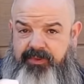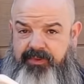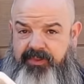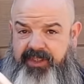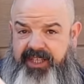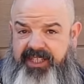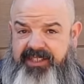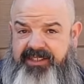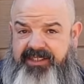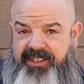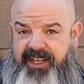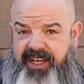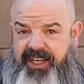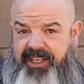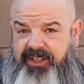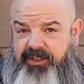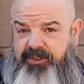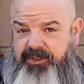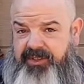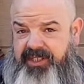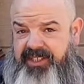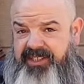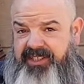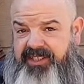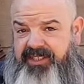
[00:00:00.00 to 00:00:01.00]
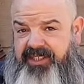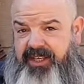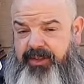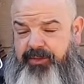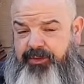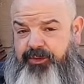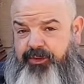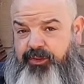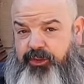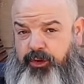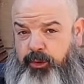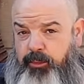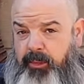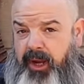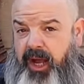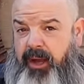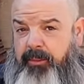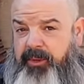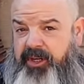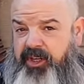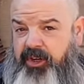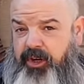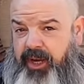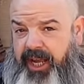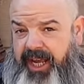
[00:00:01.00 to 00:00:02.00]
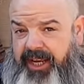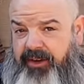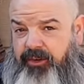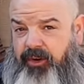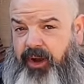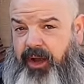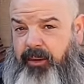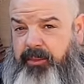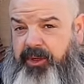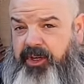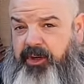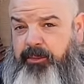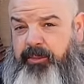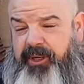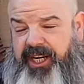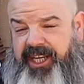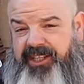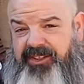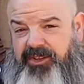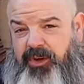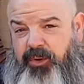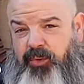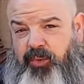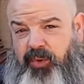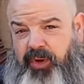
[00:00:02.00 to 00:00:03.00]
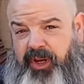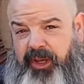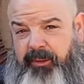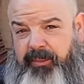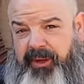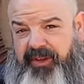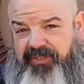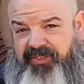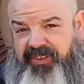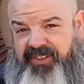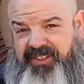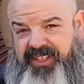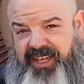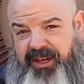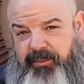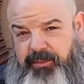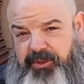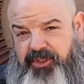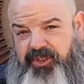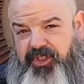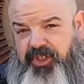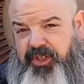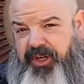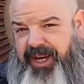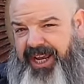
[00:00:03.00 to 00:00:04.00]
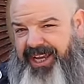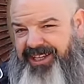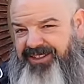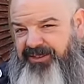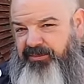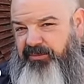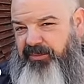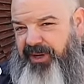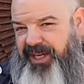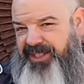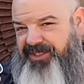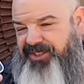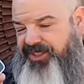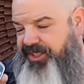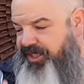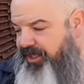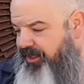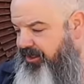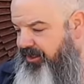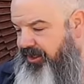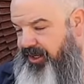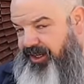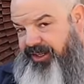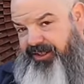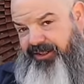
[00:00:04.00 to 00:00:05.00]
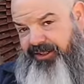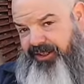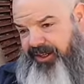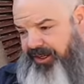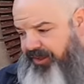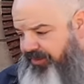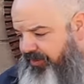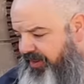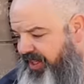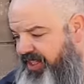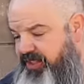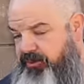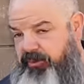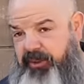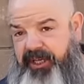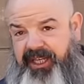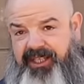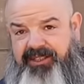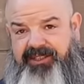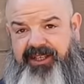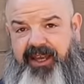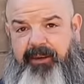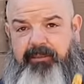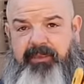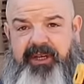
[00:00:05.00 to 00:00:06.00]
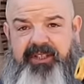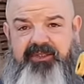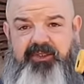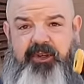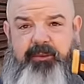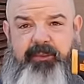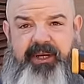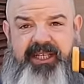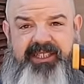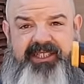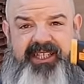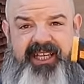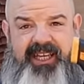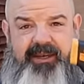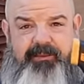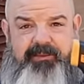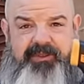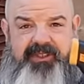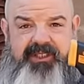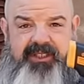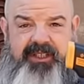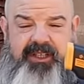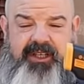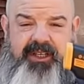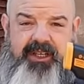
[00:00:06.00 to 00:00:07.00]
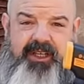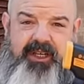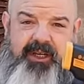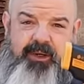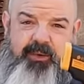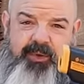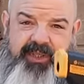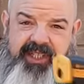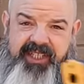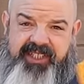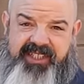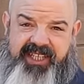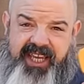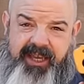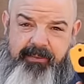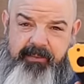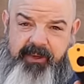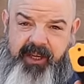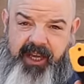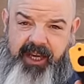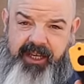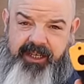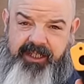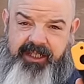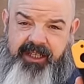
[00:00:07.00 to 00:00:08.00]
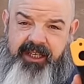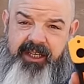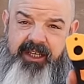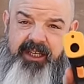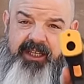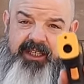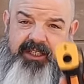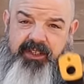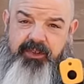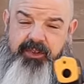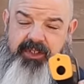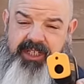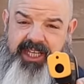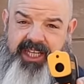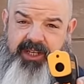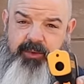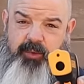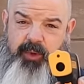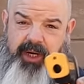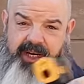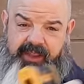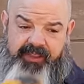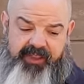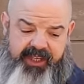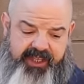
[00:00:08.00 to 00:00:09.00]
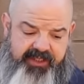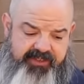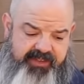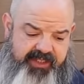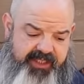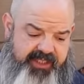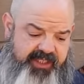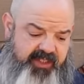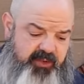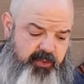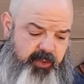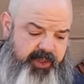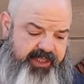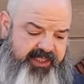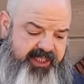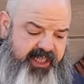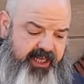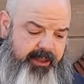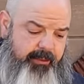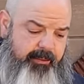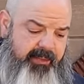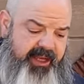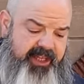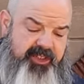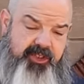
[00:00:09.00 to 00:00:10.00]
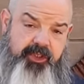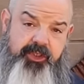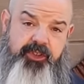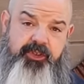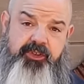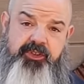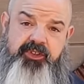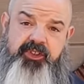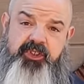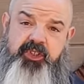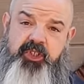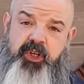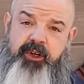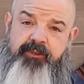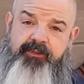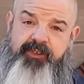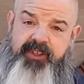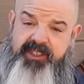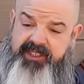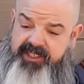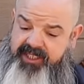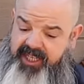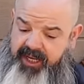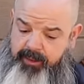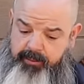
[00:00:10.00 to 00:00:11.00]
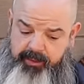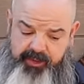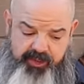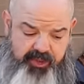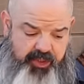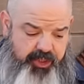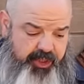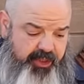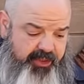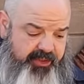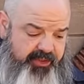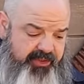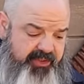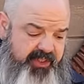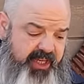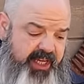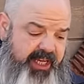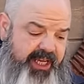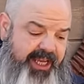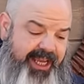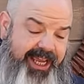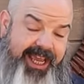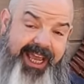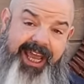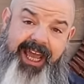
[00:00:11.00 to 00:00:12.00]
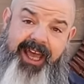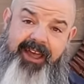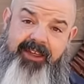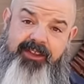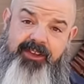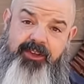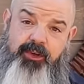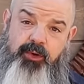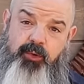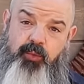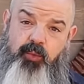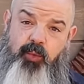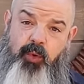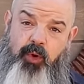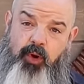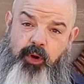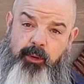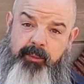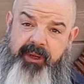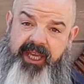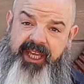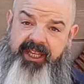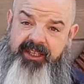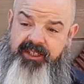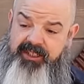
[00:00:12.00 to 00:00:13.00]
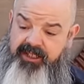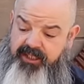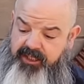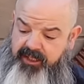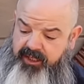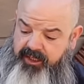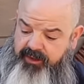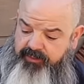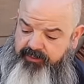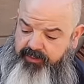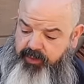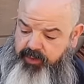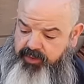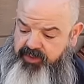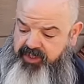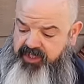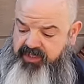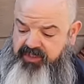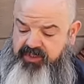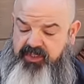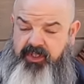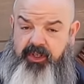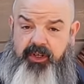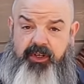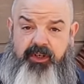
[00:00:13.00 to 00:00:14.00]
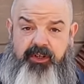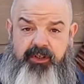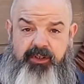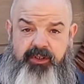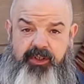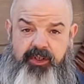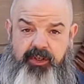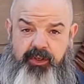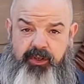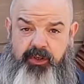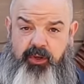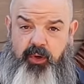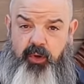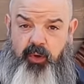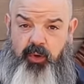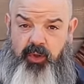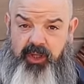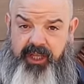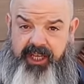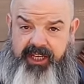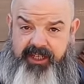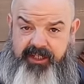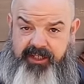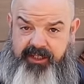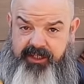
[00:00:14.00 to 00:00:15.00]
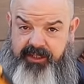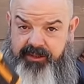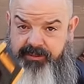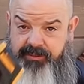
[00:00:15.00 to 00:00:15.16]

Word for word: this I use this is a thermometer hygrometer, but I don't worry about the temperature as much on on this because I'm measuring my temps with a temp gun. You need one of these. This is what's going to measure your surface temperatures at your warm end versus your your cool end.